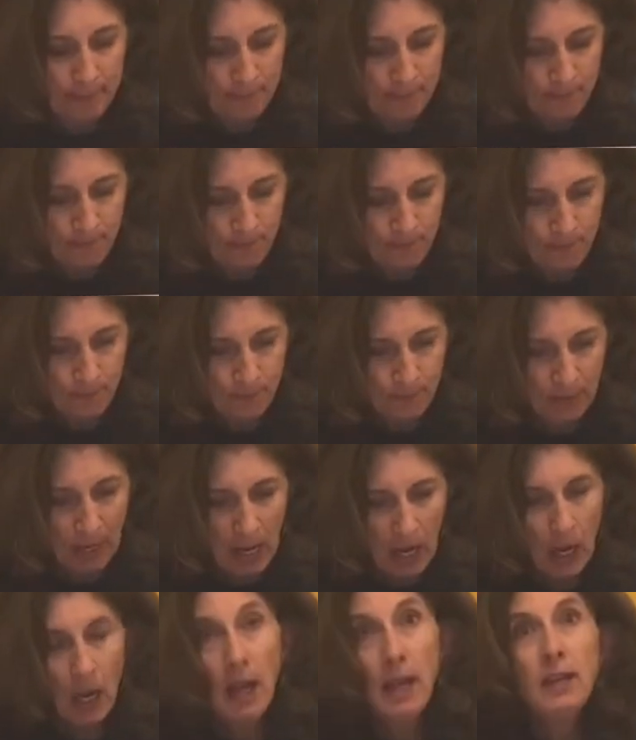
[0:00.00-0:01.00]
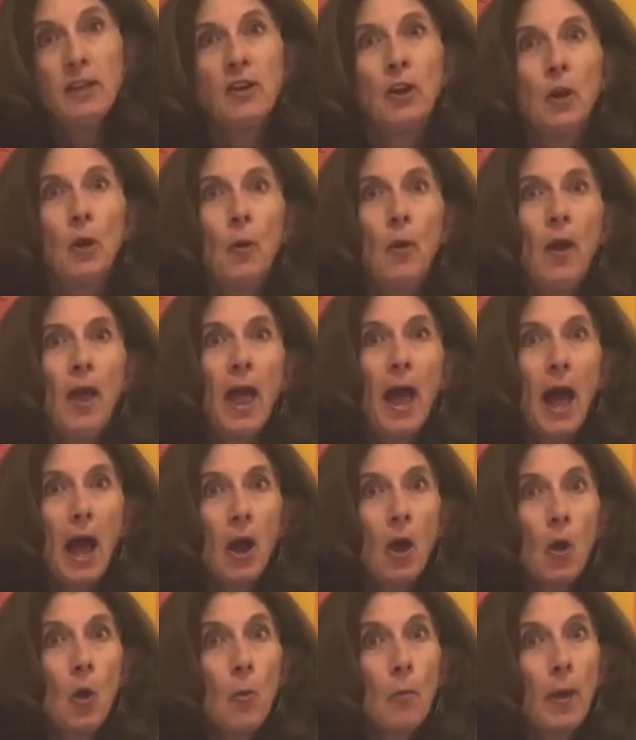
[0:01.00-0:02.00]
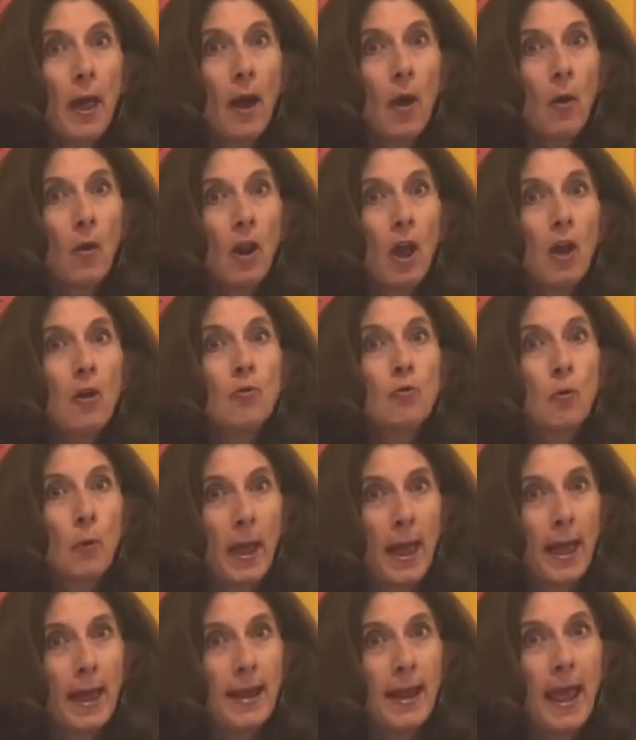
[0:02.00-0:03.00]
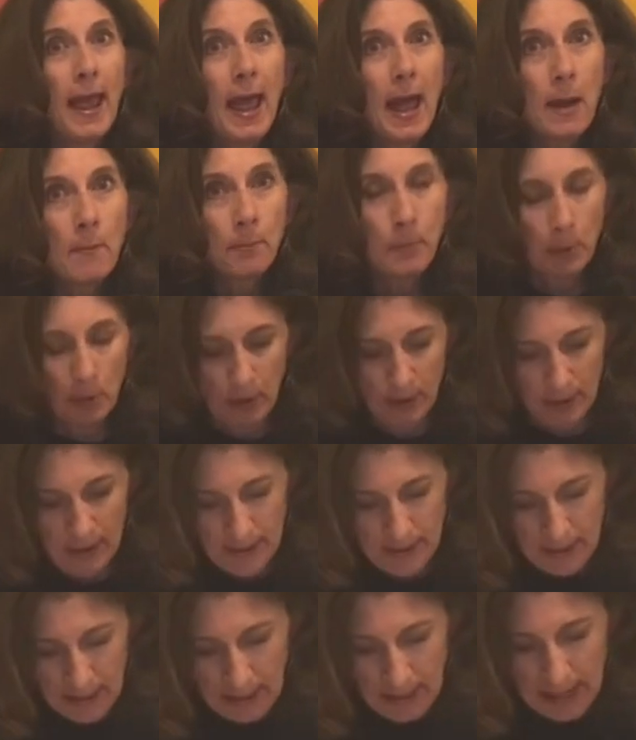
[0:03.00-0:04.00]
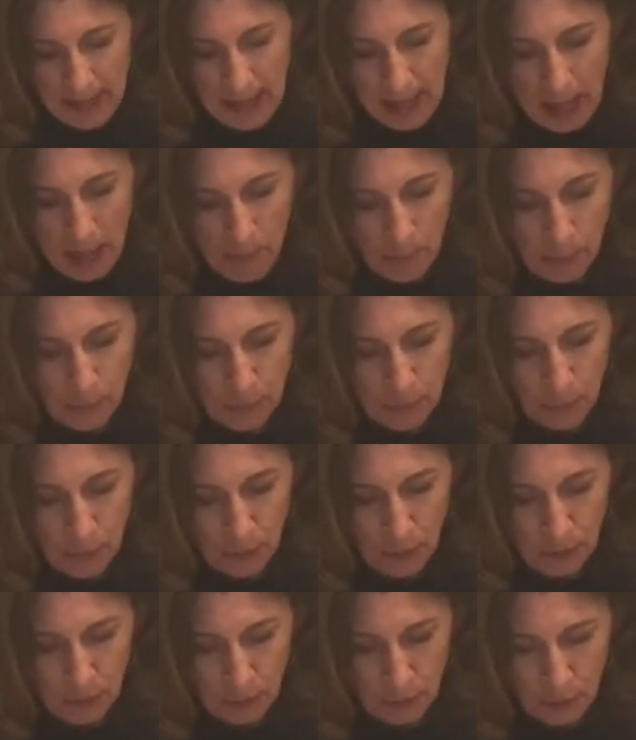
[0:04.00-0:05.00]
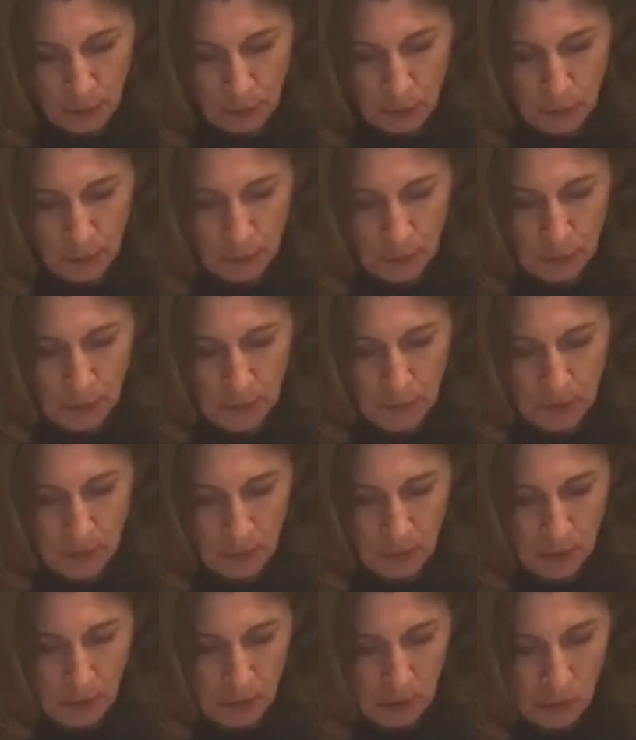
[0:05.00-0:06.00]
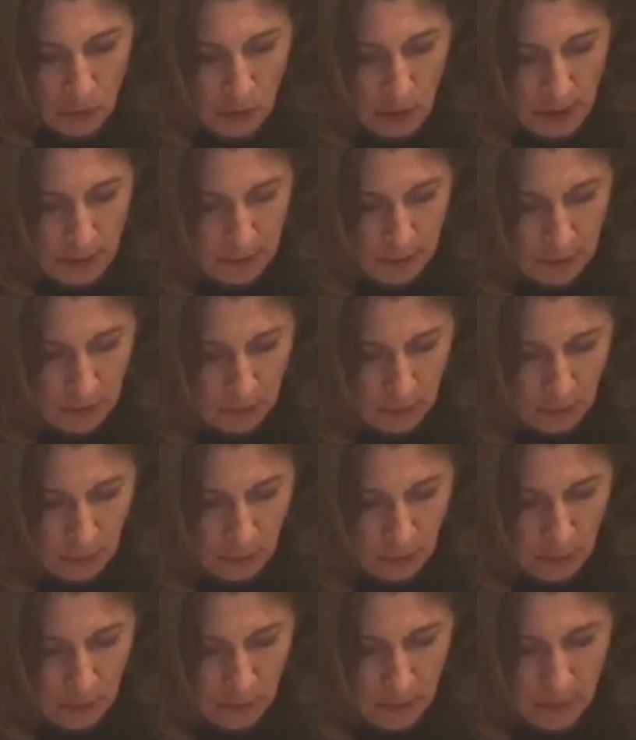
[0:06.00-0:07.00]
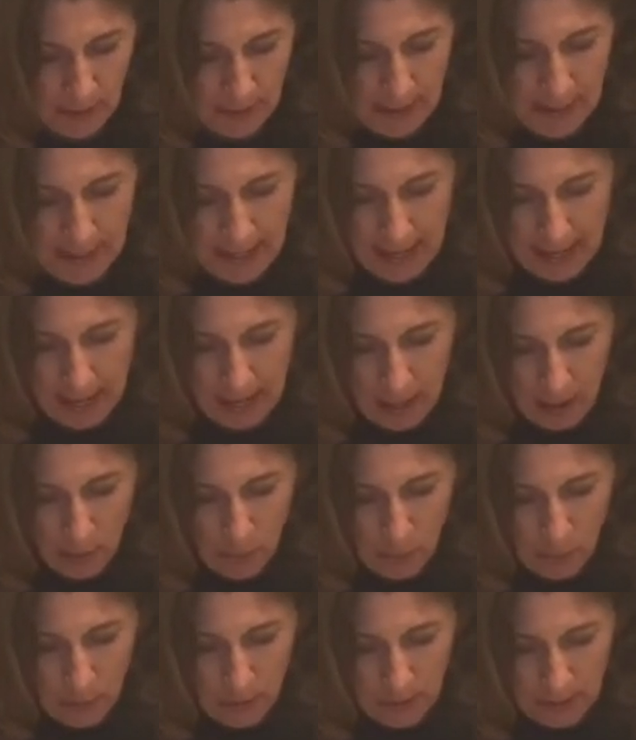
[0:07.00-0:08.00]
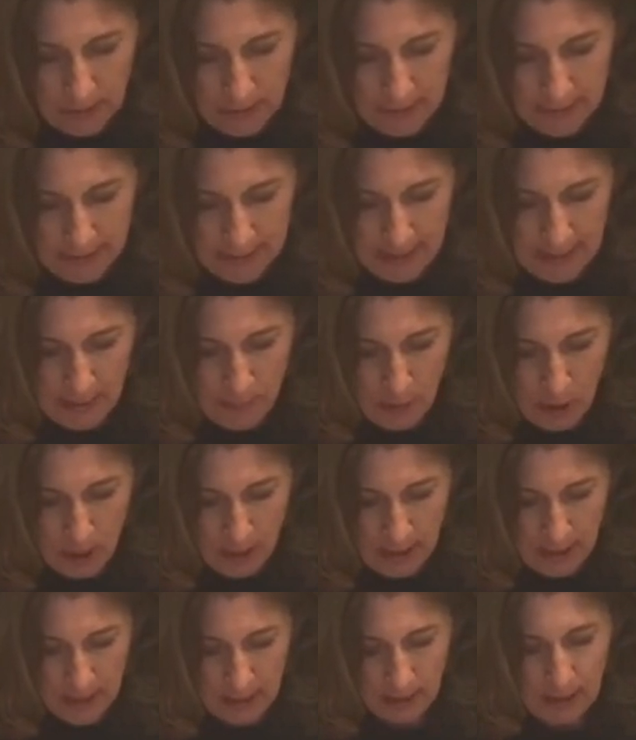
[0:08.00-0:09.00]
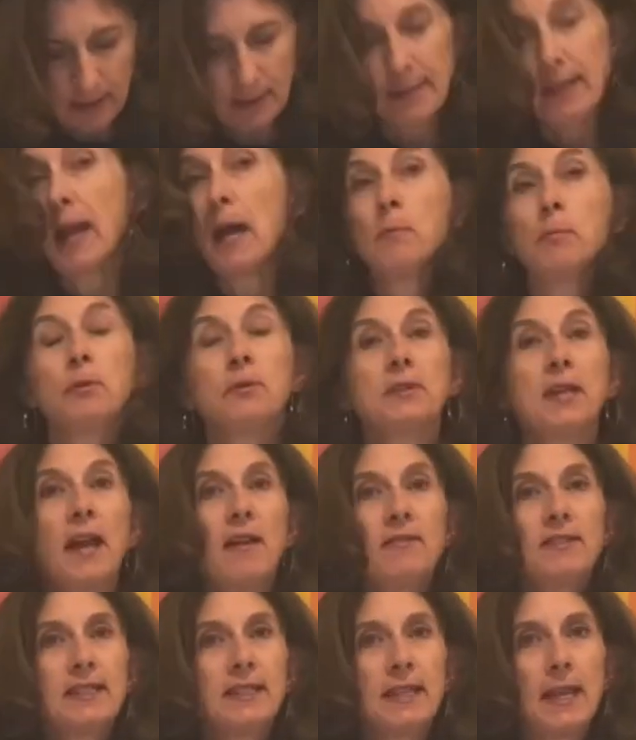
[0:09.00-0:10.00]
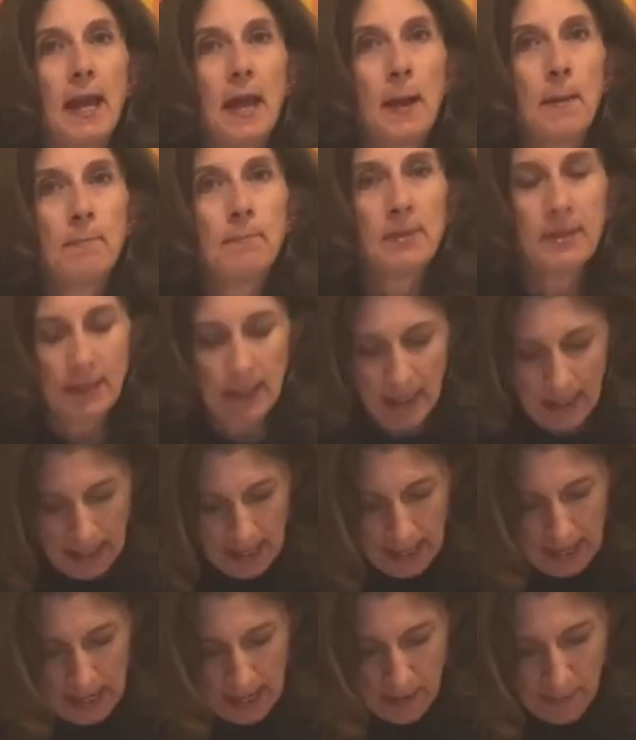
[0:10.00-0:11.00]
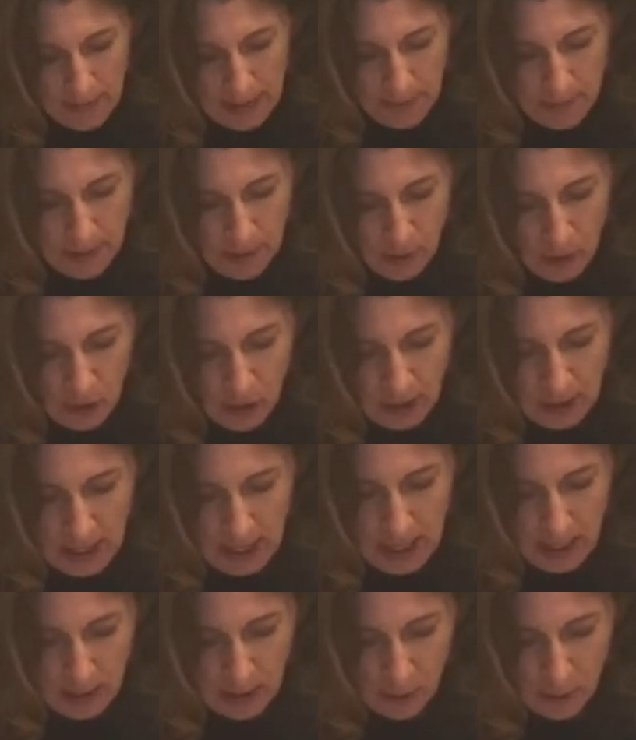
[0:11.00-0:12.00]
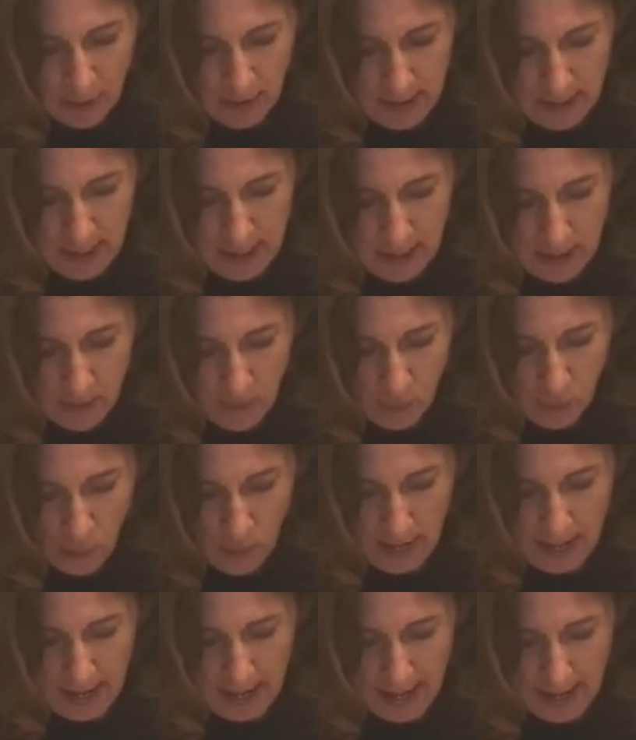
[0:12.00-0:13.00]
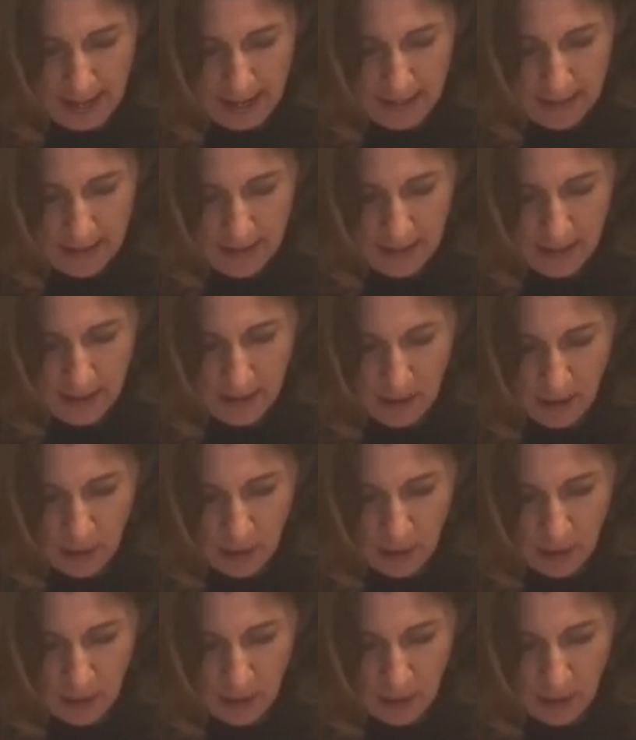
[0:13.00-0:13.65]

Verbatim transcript: Hmm, I know, how about a red apple? Apples are circles, so I'm just gonna draw a circle and I'll put a little stem on it because apples have stems and maybe I'll just color it in red.